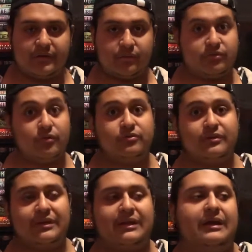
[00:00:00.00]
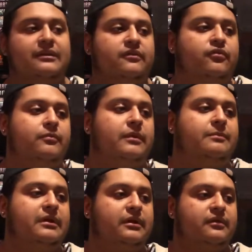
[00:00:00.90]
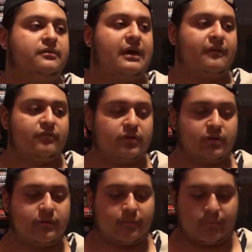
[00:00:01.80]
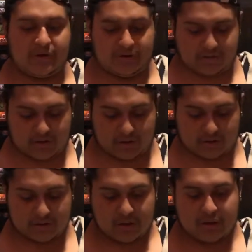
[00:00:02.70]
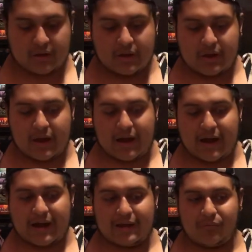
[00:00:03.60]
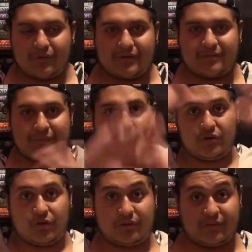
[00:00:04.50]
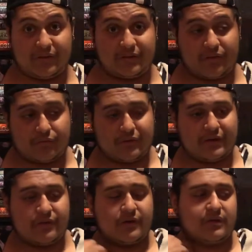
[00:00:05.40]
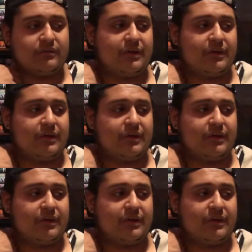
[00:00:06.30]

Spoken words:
it was also getting hectic for me, because after the Mermaidathon, I wanted to be in all of these other readathons.